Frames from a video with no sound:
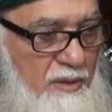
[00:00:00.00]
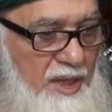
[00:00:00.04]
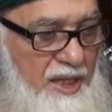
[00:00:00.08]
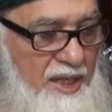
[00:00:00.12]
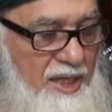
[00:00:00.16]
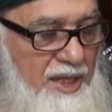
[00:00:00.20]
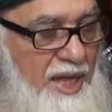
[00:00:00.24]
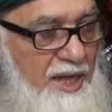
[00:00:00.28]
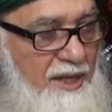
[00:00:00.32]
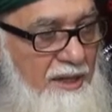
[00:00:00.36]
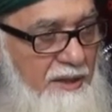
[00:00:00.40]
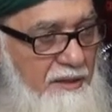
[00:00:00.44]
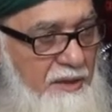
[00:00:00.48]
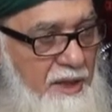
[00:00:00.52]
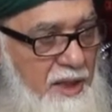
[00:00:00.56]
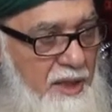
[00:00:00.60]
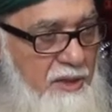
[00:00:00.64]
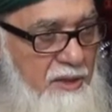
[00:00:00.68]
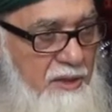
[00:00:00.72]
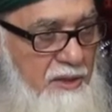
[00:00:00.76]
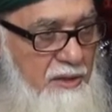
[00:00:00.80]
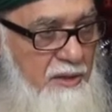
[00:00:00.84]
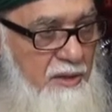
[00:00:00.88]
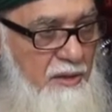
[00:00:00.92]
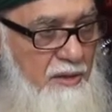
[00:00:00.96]
they can
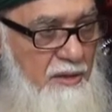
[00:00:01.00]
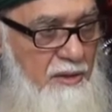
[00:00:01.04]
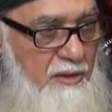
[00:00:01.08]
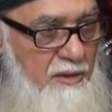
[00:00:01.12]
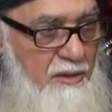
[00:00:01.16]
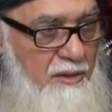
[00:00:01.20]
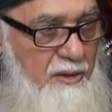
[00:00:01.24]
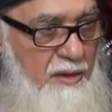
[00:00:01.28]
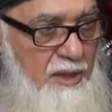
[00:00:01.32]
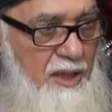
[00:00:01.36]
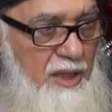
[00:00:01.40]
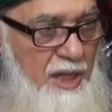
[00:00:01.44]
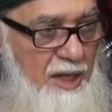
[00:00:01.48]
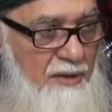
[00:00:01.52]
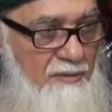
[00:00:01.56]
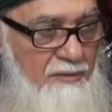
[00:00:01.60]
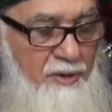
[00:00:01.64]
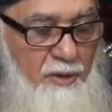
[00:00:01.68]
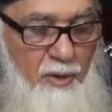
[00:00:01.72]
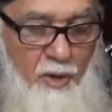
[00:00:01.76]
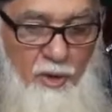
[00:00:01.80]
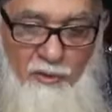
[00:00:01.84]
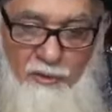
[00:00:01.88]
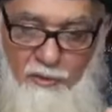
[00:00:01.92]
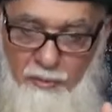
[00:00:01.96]
reach the
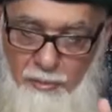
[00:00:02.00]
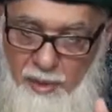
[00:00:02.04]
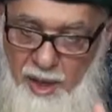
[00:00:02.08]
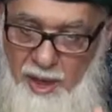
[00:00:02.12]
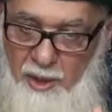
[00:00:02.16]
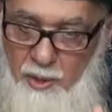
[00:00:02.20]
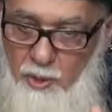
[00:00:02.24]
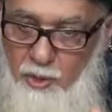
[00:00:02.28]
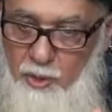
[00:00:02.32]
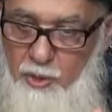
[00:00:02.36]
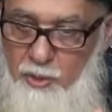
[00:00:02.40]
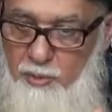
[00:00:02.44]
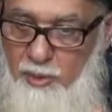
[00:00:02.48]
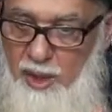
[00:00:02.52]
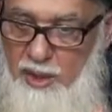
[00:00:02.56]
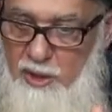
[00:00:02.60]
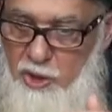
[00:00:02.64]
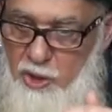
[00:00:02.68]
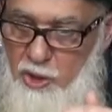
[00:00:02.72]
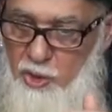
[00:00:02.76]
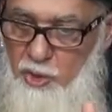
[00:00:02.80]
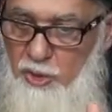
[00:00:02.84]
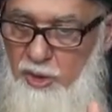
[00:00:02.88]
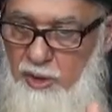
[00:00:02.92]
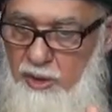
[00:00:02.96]
level of manhood,
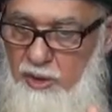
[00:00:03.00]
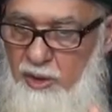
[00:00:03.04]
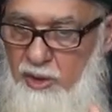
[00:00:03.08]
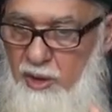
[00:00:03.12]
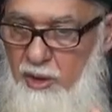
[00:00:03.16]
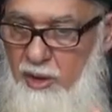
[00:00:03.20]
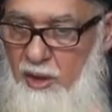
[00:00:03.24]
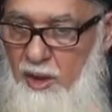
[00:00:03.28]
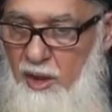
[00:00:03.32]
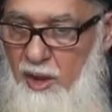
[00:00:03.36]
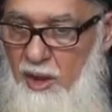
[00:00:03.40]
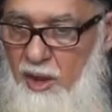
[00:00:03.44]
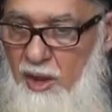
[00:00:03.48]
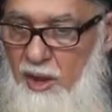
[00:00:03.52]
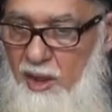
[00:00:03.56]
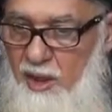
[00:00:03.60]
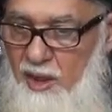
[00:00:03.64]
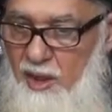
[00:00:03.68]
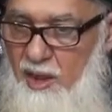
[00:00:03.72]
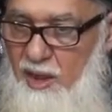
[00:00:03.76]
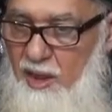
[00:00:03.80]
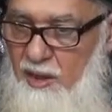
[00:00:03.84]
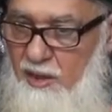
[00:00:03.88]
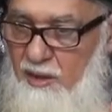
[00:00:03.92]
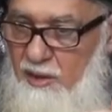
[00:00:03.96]
maturity,
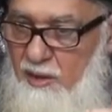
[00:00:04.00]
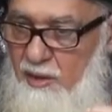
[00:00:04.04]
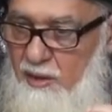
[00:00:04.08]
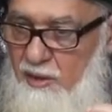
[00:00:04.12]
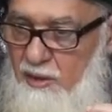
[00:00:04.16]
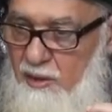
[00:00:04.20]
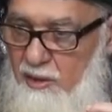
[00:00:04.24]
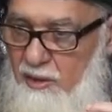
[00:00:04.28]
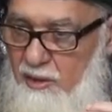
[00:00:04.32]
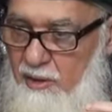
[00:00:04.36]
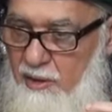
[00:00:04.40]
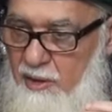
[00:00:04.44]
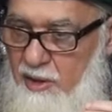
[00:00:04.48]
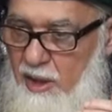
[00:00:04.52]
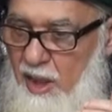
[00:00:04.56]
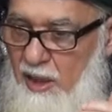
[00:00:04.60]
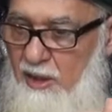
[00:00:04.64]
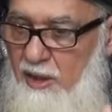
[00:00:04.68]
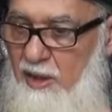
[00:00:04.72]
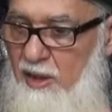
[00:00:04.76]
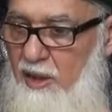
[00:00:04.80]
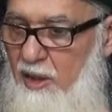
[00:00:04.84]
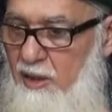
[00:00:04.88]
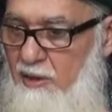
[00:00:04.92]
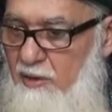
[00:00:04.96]
in
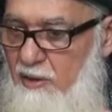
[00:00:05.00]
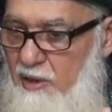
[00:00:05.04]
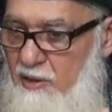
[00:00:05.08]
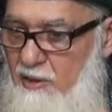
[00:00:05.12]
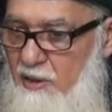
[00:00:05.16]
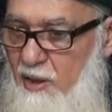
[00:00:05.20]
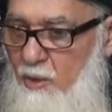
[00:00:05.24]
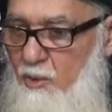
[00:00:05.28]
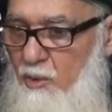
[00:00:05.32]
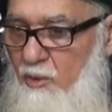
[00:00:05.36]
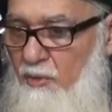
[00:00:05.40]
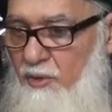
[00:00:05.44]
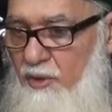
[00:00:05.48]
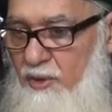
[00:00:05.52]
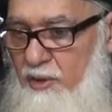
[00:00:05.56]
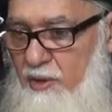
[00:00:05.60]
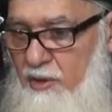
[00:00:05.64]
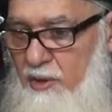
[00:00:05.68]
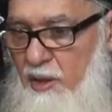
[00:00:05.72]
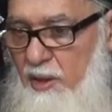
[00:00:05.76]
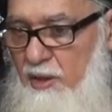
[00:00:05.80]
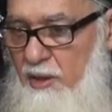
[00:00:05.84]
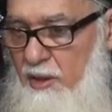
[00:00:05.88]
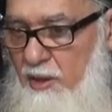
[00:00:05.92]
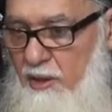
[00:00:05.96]
studying tasawwuf and
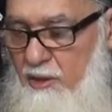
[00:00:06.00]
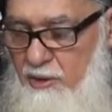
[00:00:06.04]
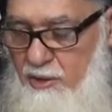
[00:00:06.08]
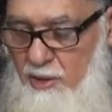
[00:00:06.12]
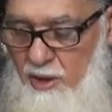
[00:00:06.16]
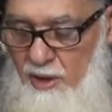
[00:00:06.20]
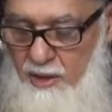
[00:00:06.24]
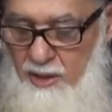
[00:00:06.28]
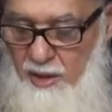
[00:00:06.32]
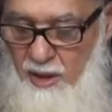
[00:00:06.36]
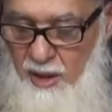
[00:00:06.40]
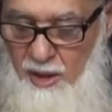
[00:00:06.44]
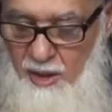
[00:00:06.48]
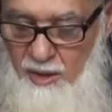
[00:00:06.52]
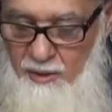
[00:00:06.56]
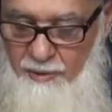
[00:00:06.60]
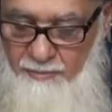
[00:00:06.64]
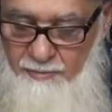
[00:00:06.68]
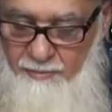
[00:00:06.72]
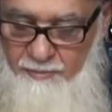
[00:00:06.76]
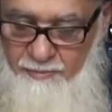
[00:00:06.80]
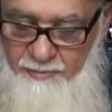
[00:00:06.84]
studying sharia.